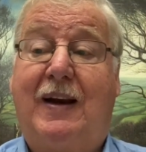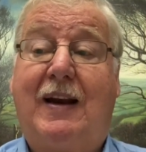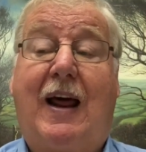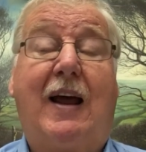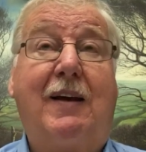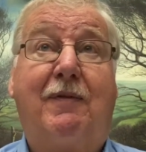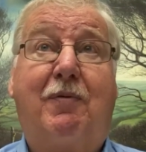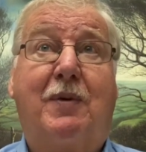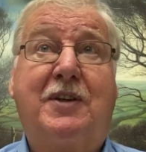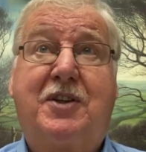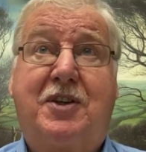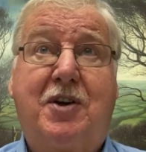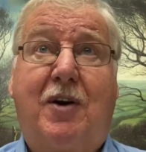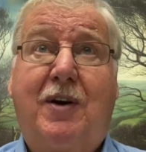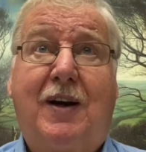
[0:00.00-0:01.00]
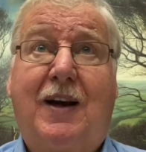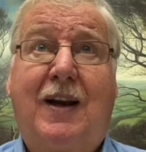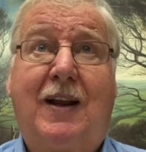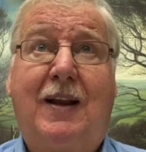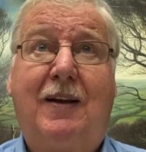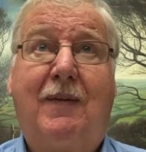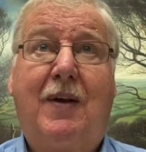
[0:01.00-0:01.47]
life would
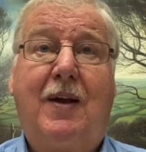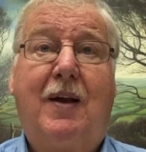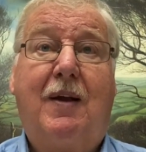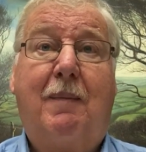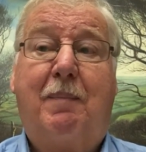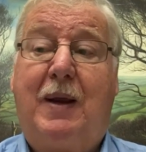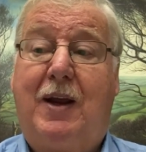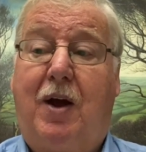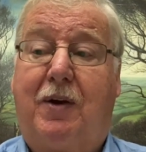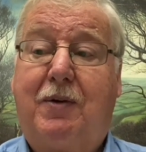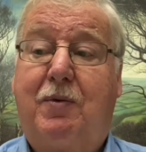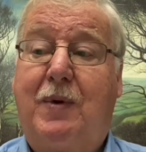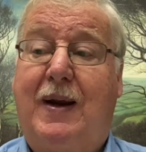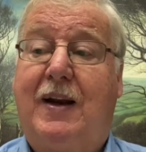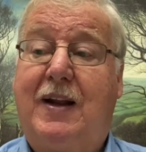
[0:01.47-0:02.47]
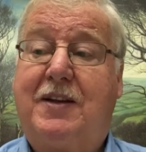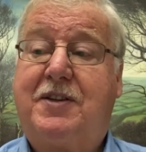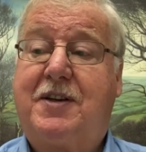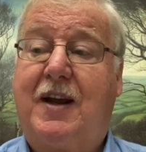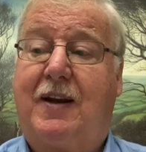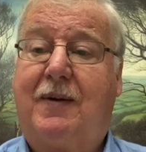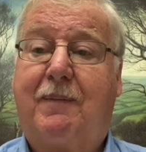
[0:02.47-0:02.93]
certainly be
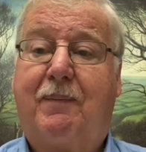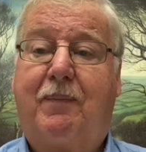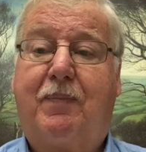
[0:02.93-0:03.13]
unrealistic.